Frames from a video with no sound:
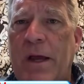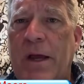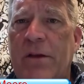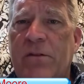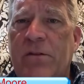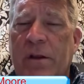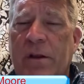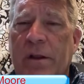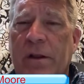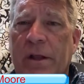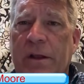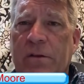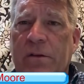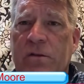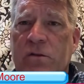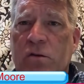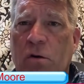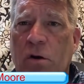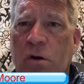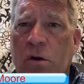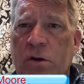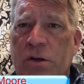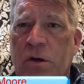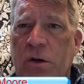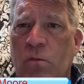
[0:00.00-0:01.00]
is charging
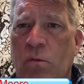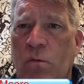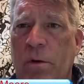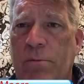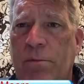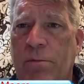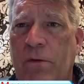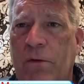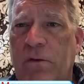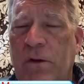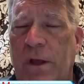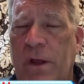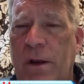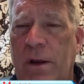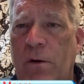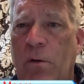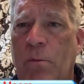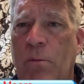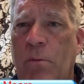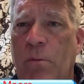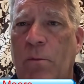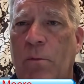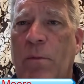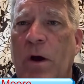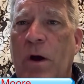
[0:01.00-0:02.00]
1%, or
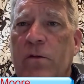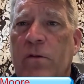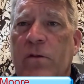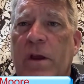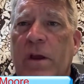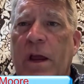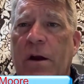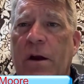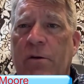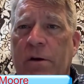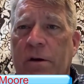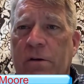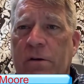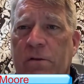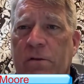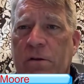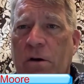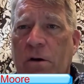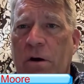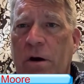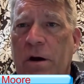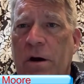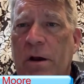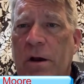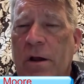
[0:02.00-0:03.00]
most carriers are,
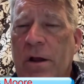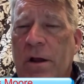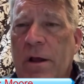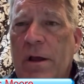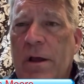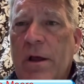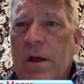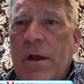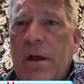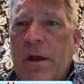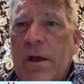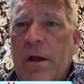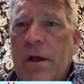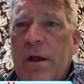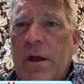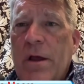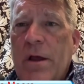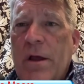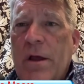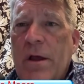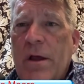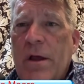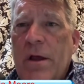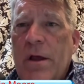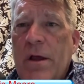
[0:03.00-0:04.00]
for
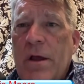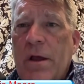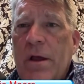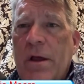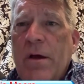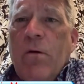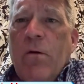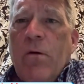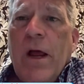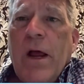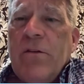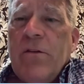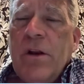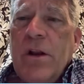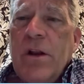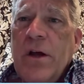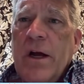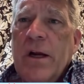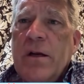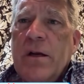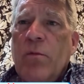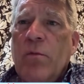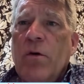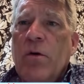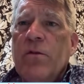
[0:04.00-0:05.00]
as a deductible.
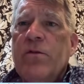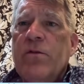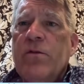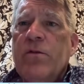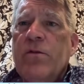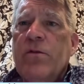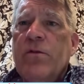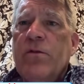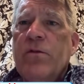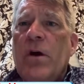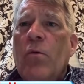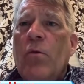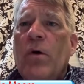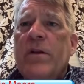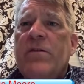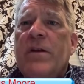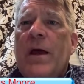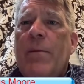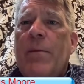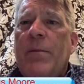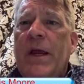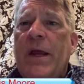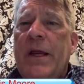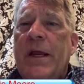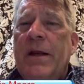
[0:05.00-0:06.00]
So what's that mean? It
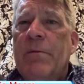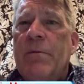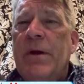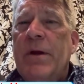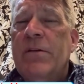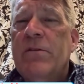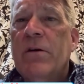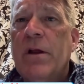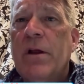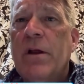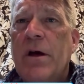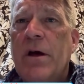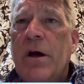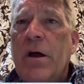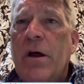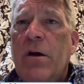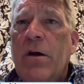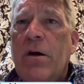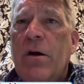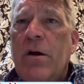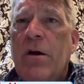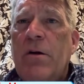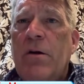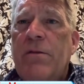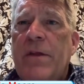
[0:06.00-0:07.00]
means on a
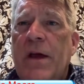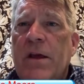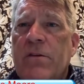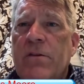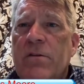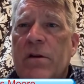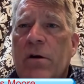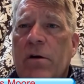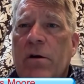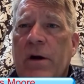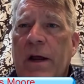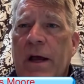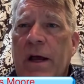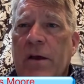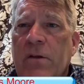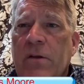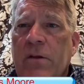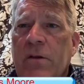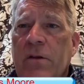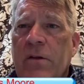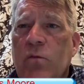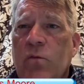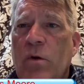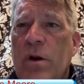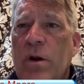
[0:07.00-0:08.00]
$100,000 house, 1%
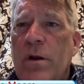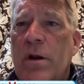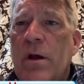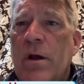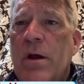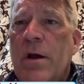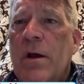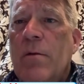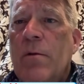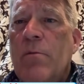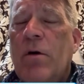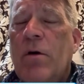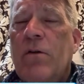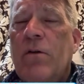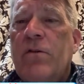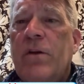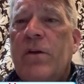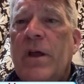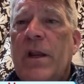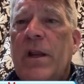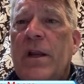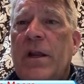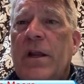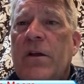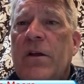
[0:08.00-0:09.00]

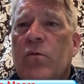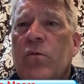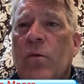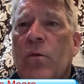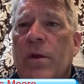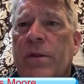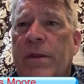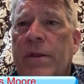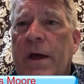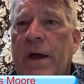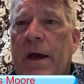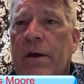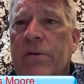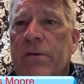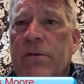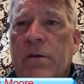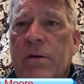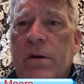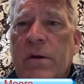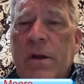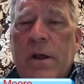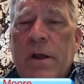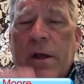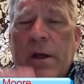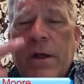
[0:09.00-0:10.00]
is 1,000.
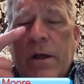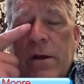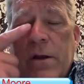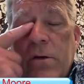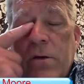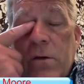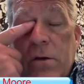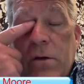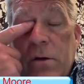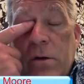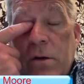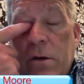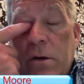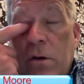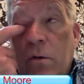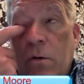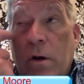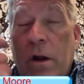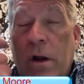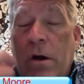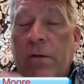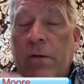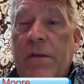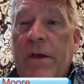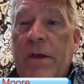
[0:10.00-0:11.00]

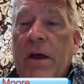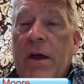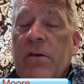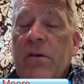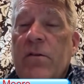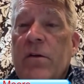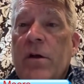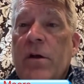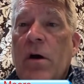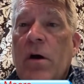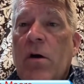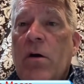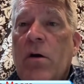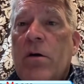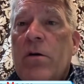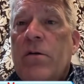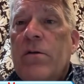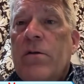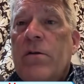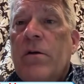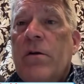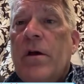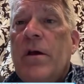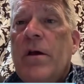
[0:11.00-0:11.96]
$200,000,